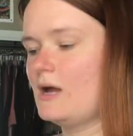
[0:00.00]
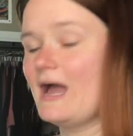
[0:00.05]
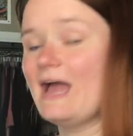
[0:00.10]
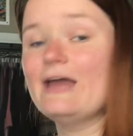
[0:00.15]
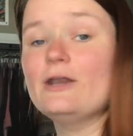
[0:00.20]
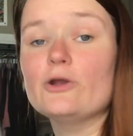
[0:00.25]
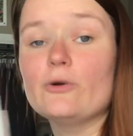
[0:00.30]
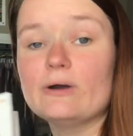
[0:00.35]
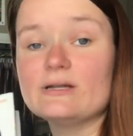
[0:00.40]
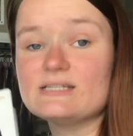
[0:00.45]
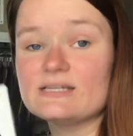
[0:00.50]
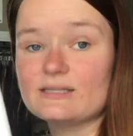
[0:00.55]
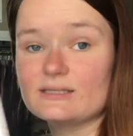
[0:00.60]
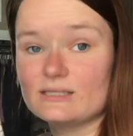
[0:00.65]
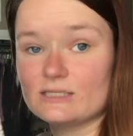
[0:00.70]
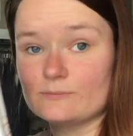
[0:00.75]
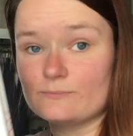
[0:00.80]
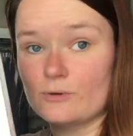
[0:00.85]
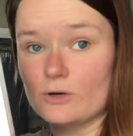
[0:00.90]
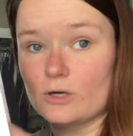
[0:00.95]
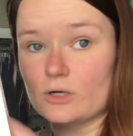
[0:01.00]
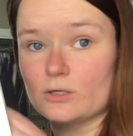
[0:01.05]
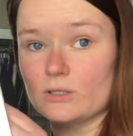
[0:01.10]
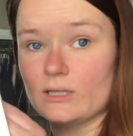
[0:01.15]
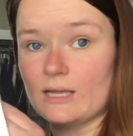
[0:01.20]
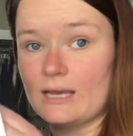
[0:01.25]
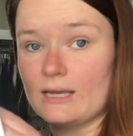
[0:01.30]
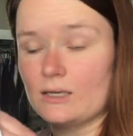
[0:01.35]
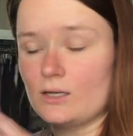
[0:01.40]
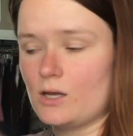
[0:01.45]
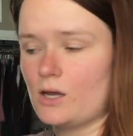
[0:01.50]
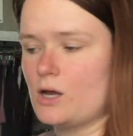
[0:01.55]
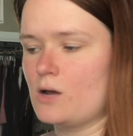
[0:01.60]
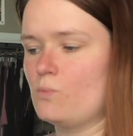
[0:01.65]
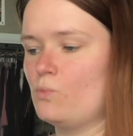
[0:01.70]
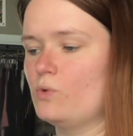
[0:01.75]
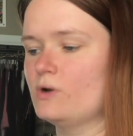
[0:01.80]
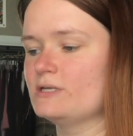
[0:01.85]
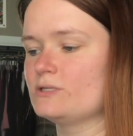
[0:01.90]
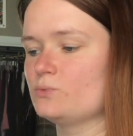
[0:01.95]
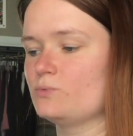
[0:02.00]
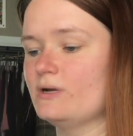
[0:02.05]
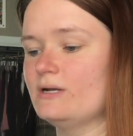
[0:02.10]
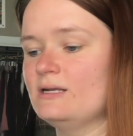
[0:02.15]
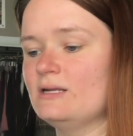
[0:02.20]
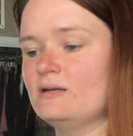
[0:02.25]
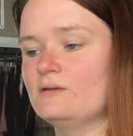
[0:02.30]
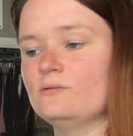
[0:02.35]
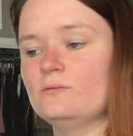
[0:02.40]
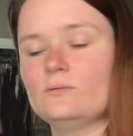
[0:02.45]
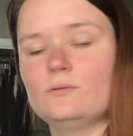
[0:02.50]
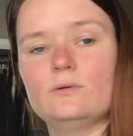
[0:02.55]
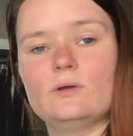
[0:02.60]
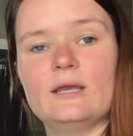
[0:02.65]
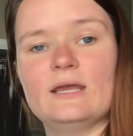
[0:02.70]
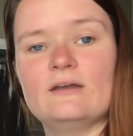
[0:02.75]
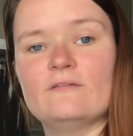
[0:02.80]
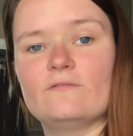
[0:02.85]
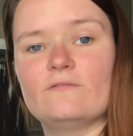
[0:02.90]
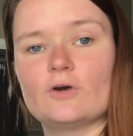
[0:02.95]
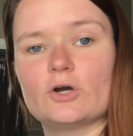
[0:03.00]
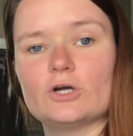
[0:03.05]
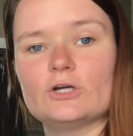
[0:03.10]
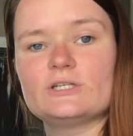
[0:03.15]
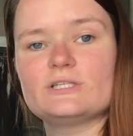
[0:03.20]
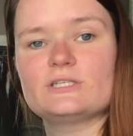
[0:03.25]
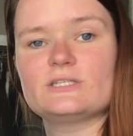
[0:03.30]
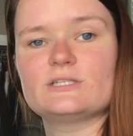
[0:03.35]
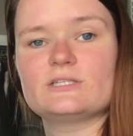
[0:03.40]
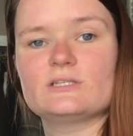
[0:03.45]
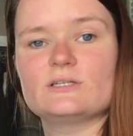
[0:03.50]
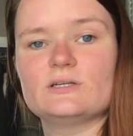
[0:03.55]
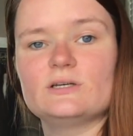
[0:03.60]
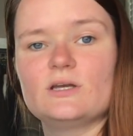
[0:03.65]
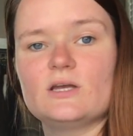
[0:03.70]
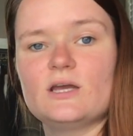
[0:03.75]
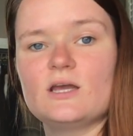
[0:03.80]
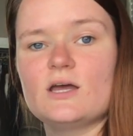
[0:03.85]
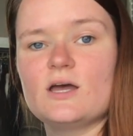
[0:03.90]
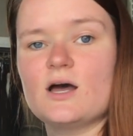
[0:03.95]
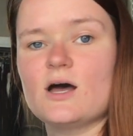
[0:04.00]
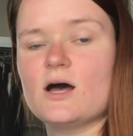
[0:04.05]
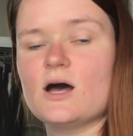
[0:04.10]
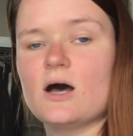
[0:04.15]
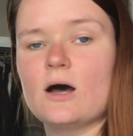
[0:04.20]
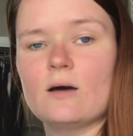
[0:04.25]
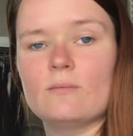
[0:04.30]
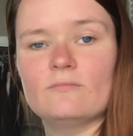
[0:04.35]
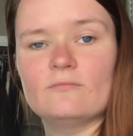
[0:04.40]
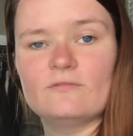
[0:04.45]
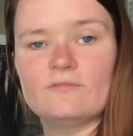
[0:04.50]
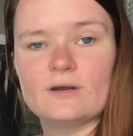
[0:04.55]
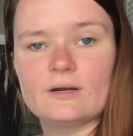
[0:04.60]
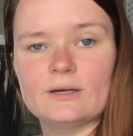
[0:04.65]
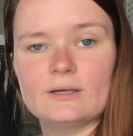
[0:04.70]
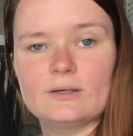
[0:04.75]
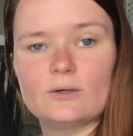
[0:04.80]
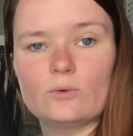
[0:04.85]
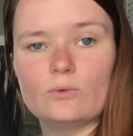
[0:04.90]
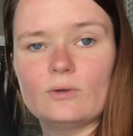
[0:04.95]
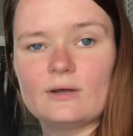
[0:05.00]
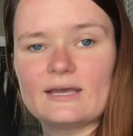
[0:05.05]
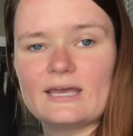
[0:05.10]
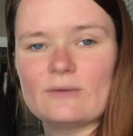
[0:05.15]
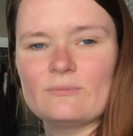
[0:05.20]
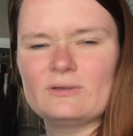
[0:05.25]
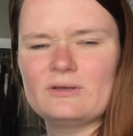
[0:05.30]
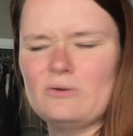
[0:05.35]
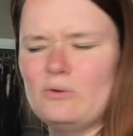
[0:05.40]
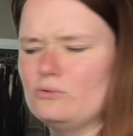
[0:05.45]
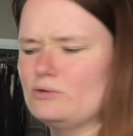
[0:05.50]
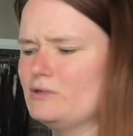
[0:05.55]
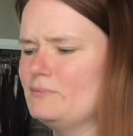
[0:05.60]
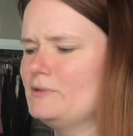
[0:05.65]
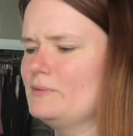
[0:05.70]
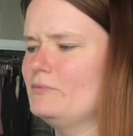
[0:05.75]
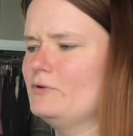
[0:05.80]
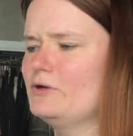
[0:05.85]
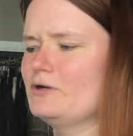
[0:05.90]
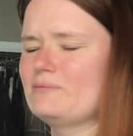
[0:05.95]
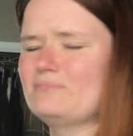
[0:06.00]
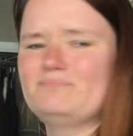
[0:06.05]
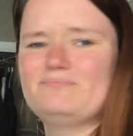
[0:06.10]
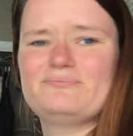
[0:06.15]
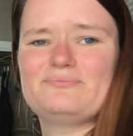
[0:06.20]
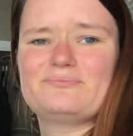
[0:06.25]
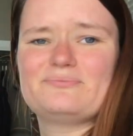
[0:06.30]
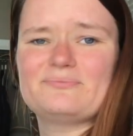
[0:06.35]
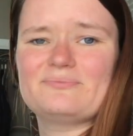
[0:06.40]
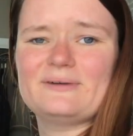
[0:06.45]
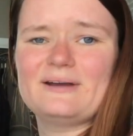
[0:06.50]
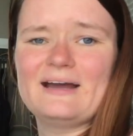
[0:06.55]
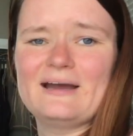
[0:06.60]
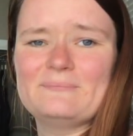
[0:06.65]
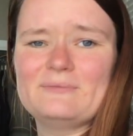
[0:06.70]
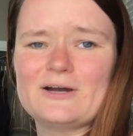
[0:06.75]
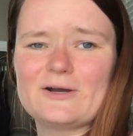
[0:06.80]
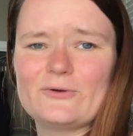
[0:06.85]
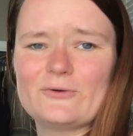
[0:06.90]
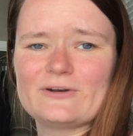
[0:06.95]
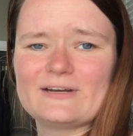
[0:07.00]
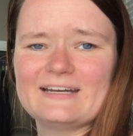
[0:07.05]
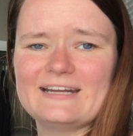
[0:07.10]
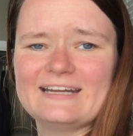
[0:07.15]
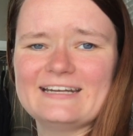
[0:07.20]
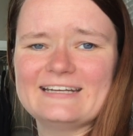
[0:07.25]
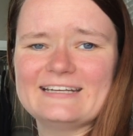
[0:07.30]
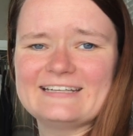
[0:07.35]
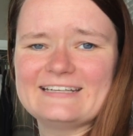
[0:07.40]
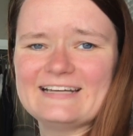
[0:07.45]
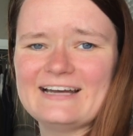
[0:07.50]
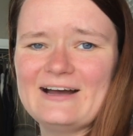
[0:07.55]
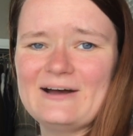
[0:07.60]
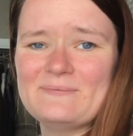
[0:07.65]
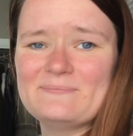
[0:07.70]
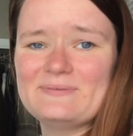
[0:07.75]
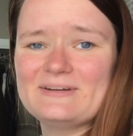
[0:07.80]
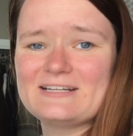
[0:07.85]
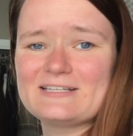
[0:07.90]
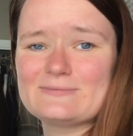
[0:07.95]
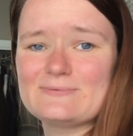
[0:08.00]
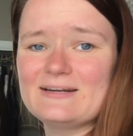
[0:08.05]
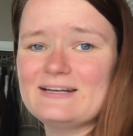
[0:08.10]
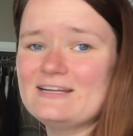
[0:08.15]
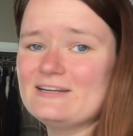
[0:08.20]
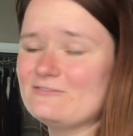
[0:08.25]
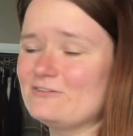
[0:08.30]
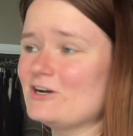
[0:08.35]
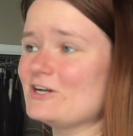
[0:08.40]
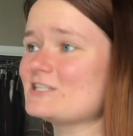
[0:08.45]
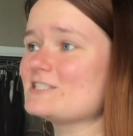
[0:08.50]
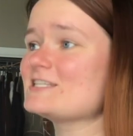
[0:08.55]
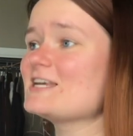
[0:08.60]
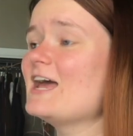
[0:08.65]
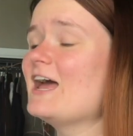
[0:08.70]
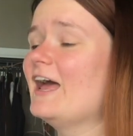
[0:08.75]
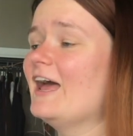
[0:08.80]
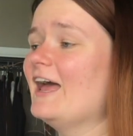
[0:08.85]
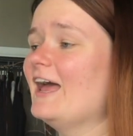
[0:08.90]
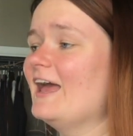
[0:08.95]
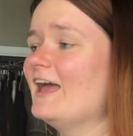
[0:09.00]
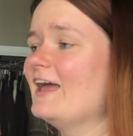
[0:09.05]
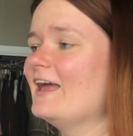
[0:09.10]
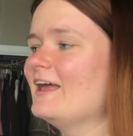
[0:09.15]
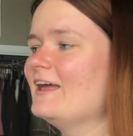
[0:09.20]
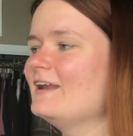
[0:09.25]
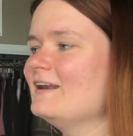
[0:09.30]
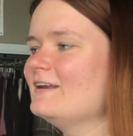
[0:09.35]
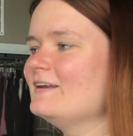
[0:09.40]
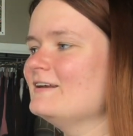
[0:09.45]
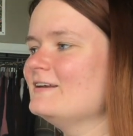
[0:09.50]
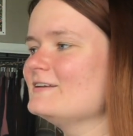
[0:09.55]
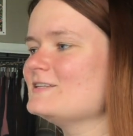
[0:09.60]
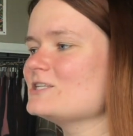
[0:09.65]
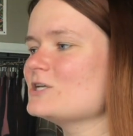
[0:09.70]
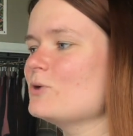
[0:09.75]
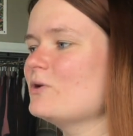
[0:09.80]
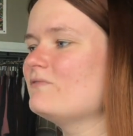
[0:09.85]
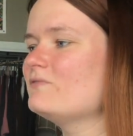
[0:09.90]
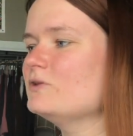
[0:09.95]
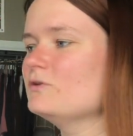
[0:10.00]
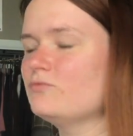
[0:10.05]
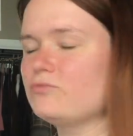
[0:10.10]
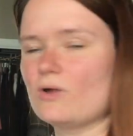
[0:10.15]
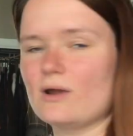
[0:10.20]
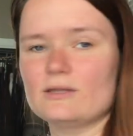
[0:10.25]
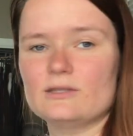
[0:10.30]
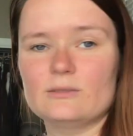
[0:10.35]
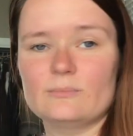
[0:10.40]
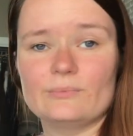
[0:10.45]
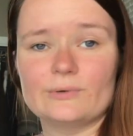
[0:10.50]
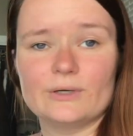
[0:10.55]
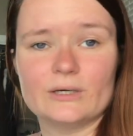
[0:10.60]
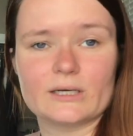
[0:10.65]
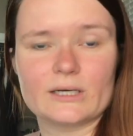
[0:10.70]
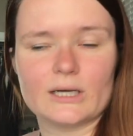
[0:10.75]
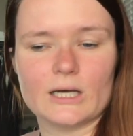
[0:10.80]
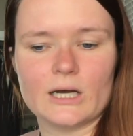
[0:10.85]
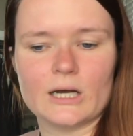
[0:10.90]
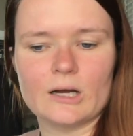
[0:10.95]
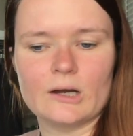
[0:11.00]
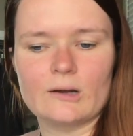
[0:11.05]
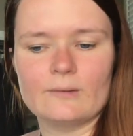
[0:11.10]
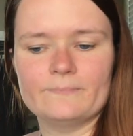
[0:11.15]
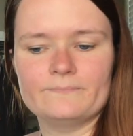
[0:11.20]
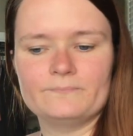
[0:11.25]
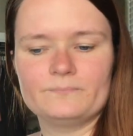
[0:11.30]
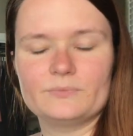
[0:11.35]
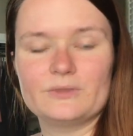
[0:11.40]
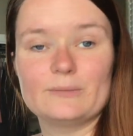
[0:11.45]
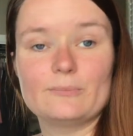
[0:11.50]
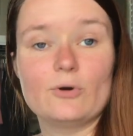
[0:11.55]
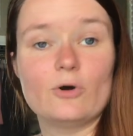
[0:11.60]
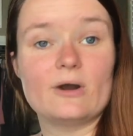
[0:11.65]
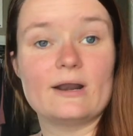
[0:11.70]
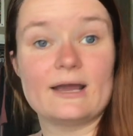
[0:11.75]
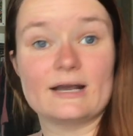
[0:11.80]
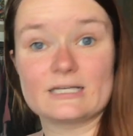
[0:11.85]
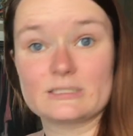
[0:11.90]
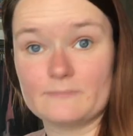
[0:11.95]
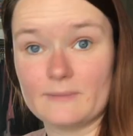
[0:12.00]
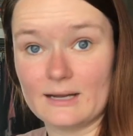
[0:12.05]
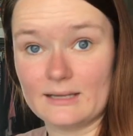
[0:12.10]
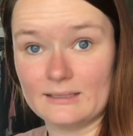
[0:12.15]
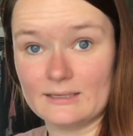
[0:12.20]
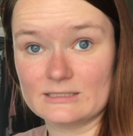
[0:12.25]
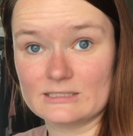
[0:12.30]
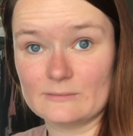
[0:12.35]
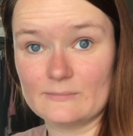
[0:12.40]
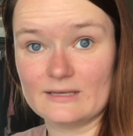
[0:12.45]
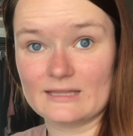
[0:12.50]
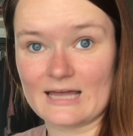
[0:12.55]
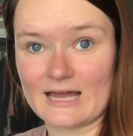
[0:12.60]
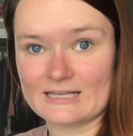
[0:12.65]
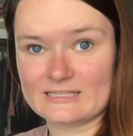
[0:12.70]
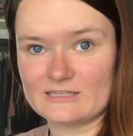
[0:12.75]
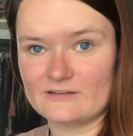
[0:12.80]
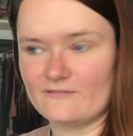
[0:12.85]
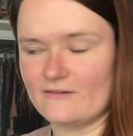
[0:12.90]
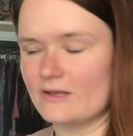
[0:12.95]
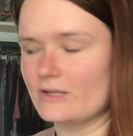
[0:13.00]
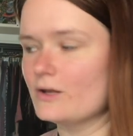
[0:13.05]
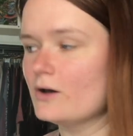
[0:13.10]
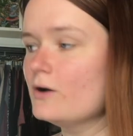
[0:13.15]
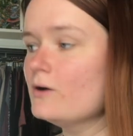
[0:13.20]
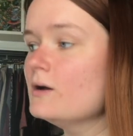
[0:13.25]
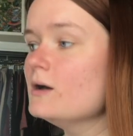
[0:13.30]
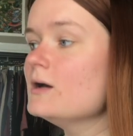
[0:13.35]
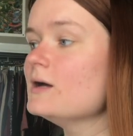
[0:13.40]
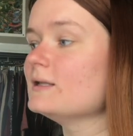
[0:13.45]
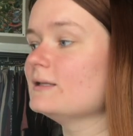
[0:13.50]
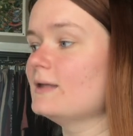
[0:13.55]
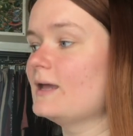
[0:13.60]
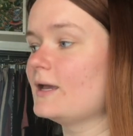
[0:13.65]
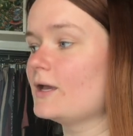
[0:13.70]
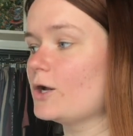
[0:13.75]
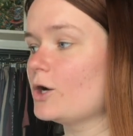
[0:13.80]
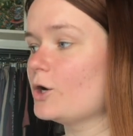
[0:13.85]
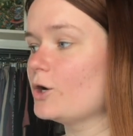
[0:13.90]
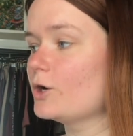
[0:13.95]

I had no idea that this book like um, was written in, in verse. Um, very cool. I can't really hold up the book. I'm not coordinated. Um, but it's written in verse. And so if you've read the book, um, The X by Elizabeth Acevedo, like